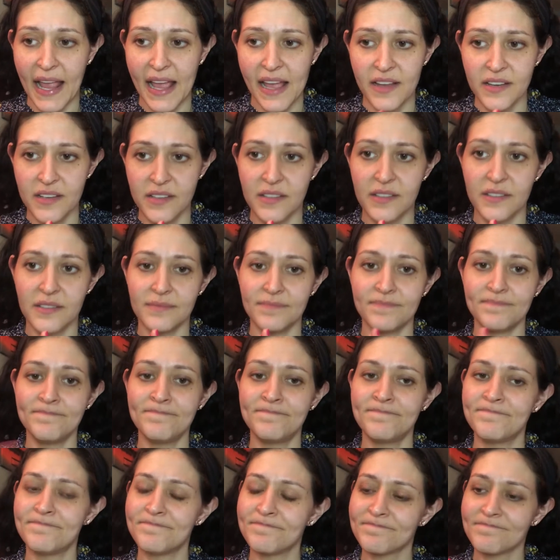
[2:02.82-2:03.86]
and
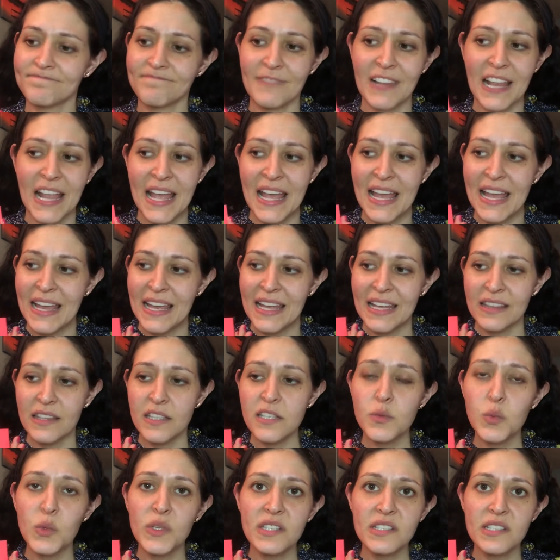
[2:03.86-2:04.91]

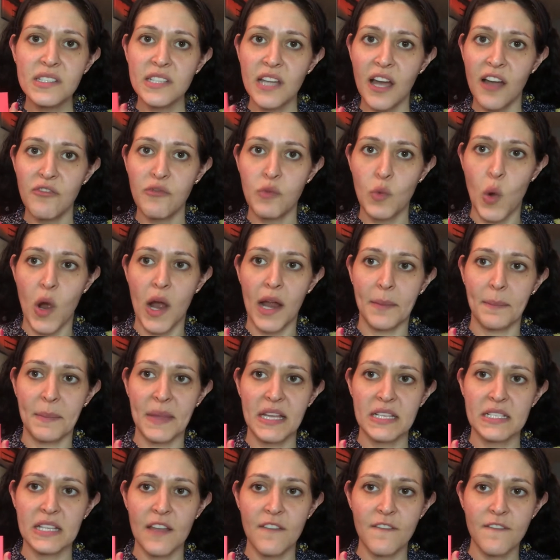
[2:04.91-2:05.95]
this one's a tough one
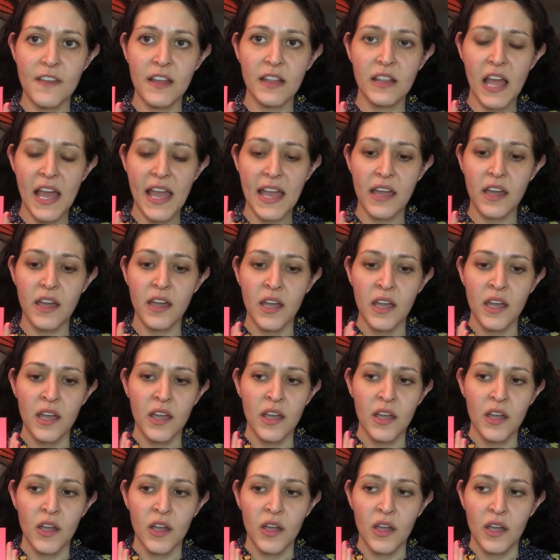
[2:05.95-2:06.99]
because I feel like
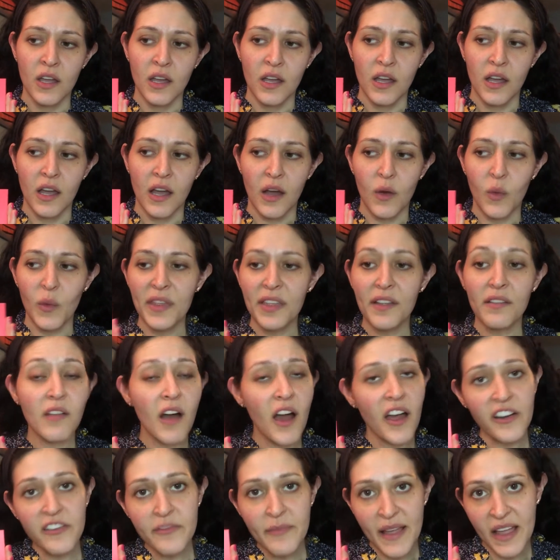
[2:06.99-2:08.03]
with a
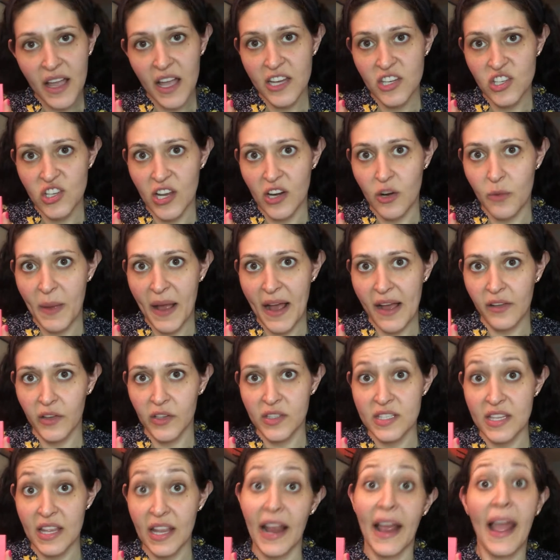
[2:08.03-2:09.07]
lot of my eyeshadow
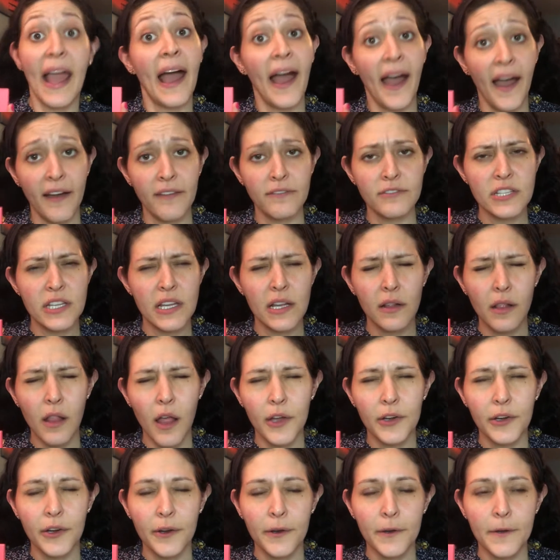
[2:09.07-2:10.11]
palettes that I have
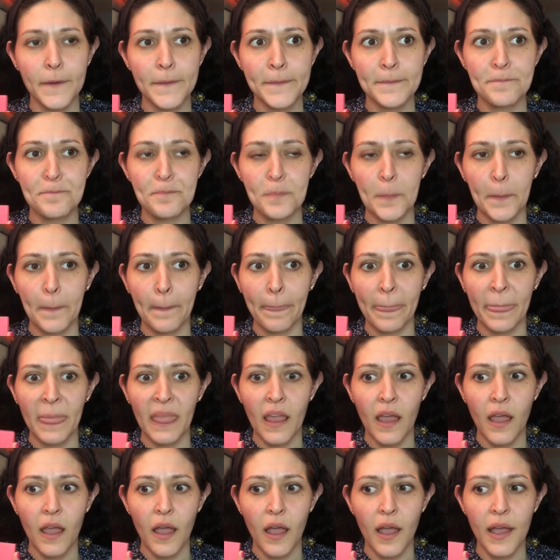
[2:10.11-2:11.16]
decluttered,
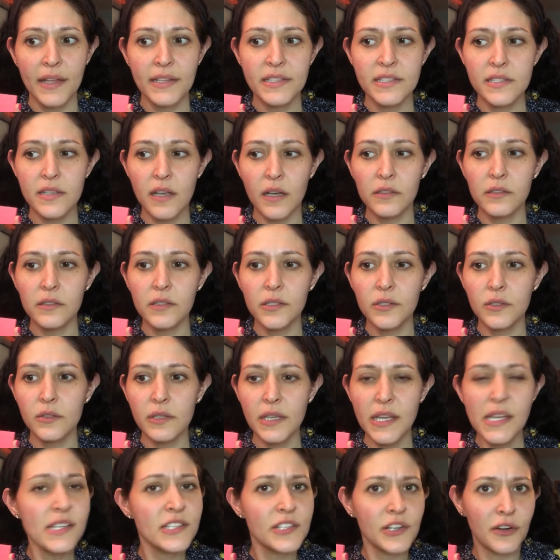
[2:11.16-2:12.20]
it's a little
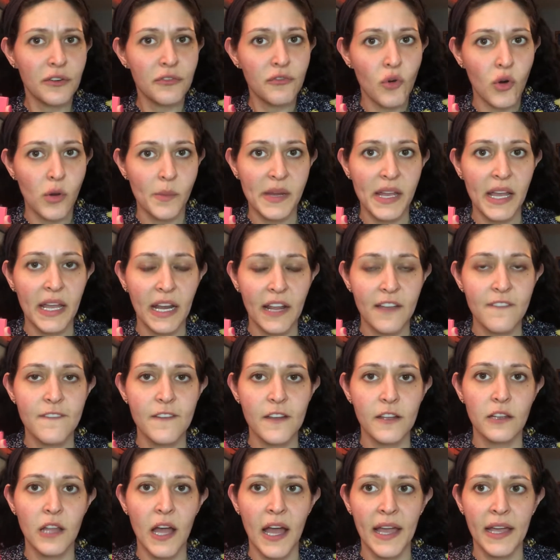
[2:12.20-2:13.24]
easier for me, and I
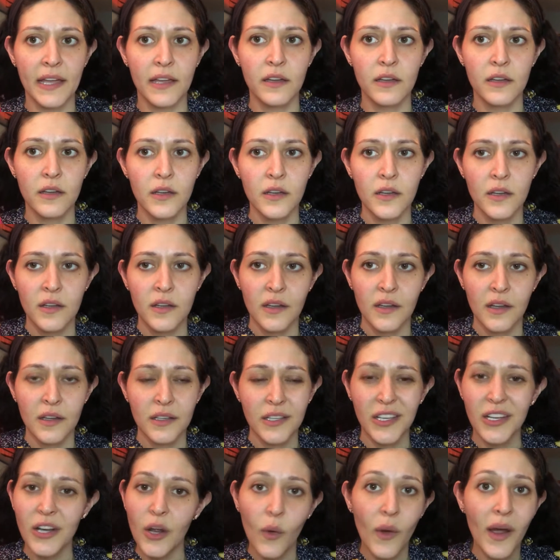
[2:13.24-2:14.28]
feel like,
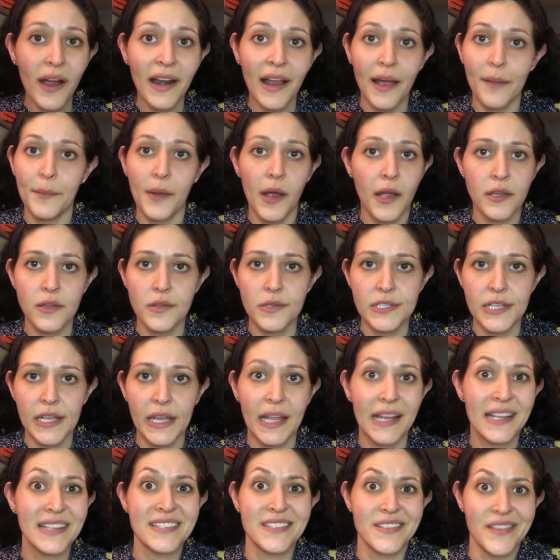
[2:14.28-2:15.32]
you know what, I'm not using
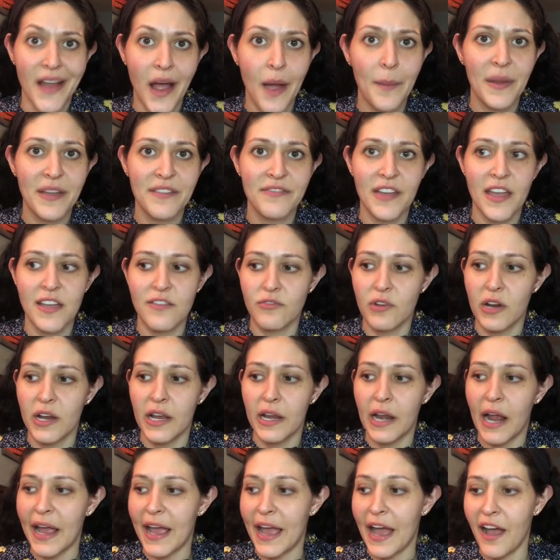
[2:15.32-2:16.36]
it, it's not my
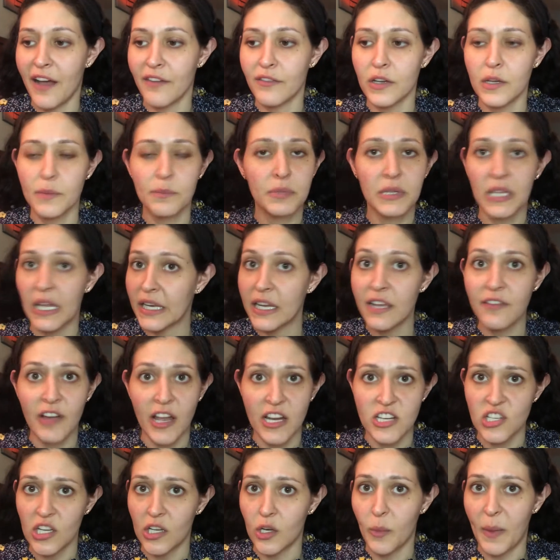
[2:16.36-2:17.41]
favorite. I have plenty of
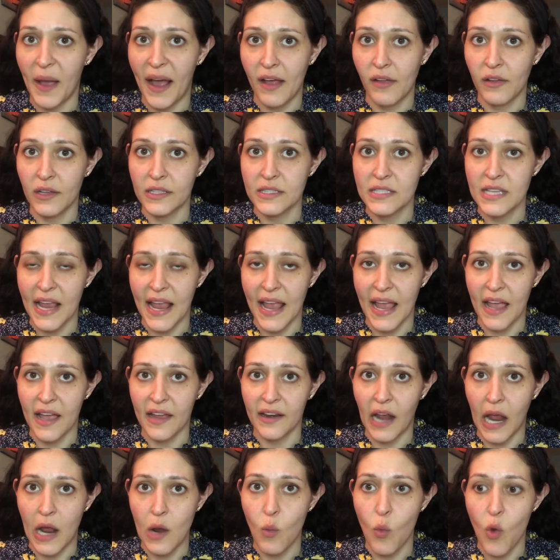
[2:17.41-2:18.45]
eyeshadow palettes, and
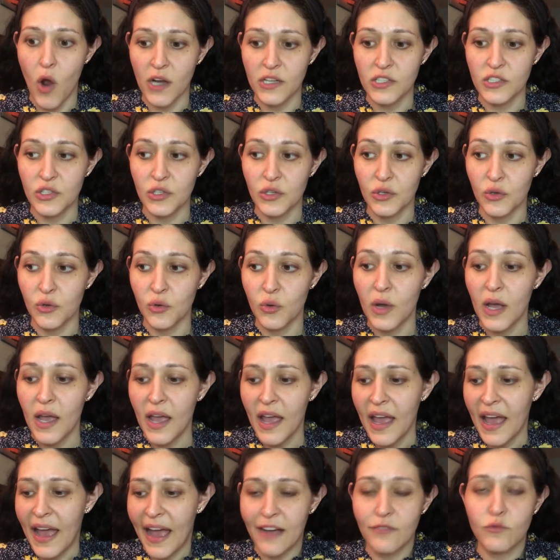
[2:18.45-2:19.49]
I want to
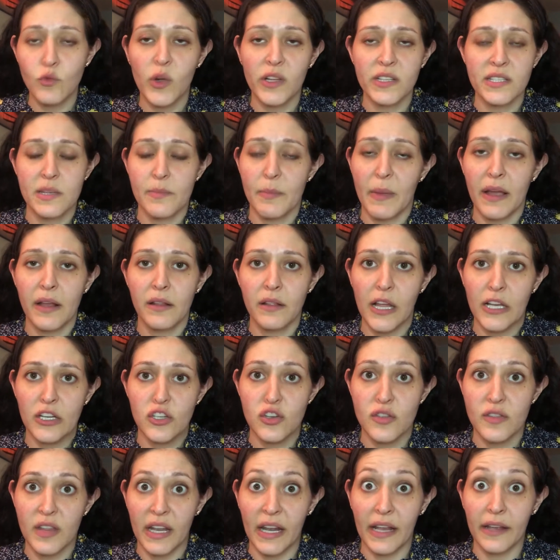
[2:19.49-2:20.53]
have ones in my
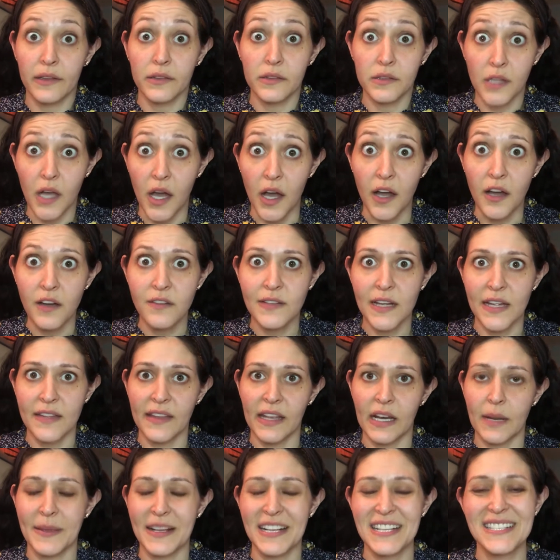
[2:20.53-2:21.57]
collection that I love and
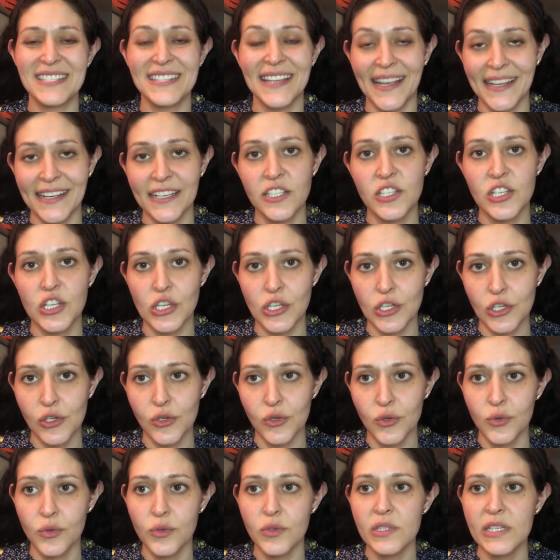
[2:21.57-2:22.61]
that I'm excited to
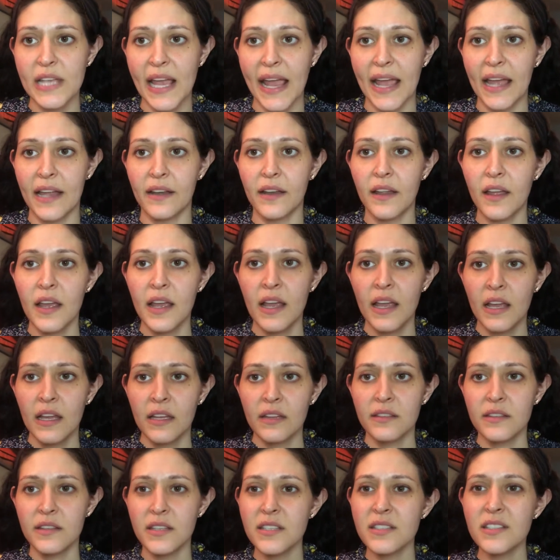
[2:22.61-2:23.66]
use, and
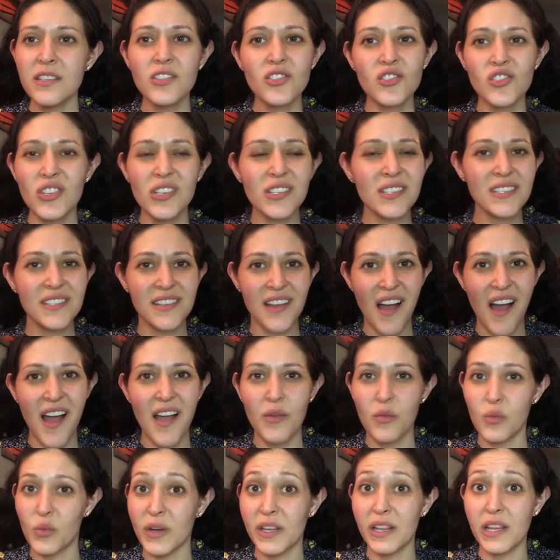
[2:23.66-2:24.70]
this is just
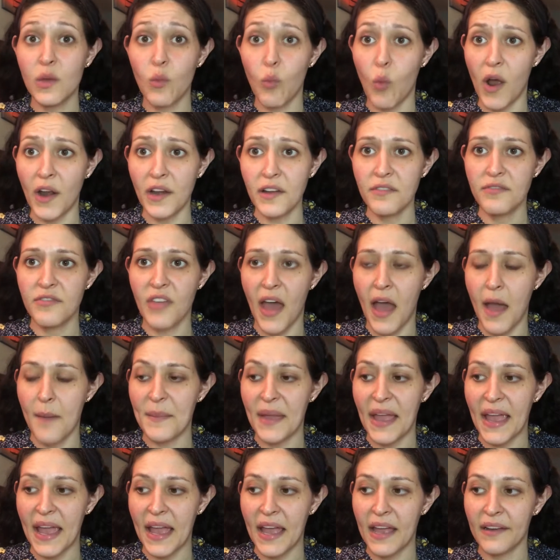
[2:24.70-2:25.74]
not really one of them.
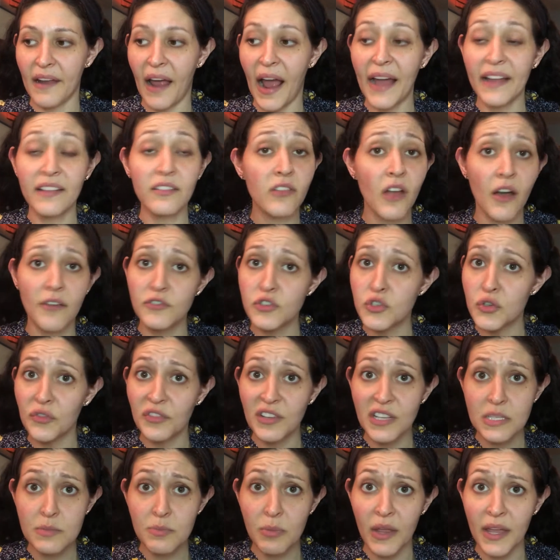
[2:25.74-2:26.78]
And I love
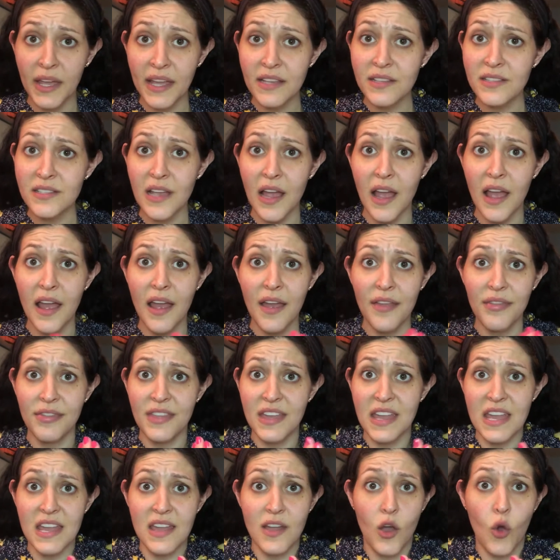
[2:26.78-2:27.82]
Juvia's Place.
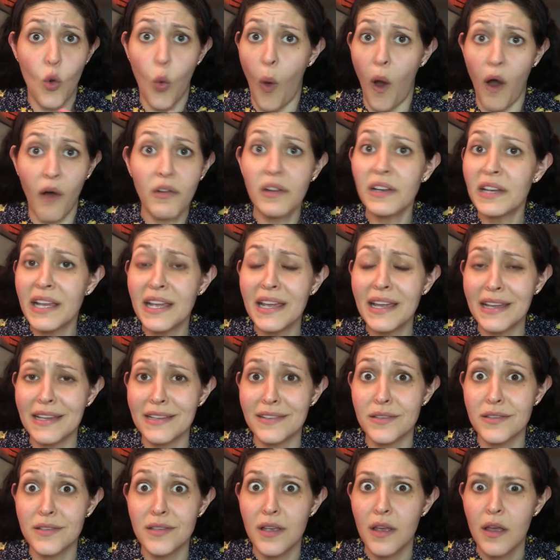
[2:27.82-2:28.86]
The quality
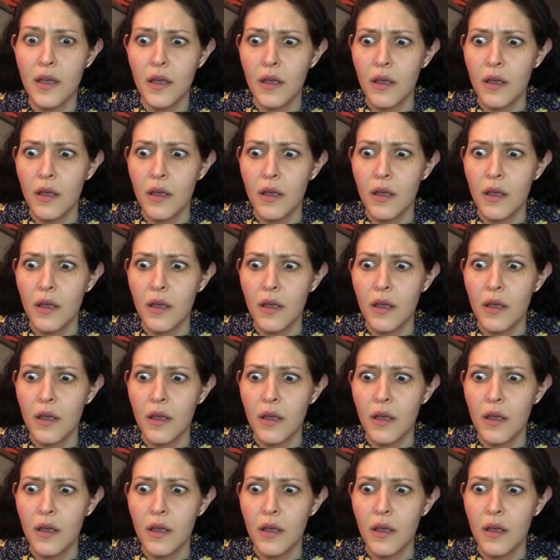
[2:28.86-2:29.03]
is,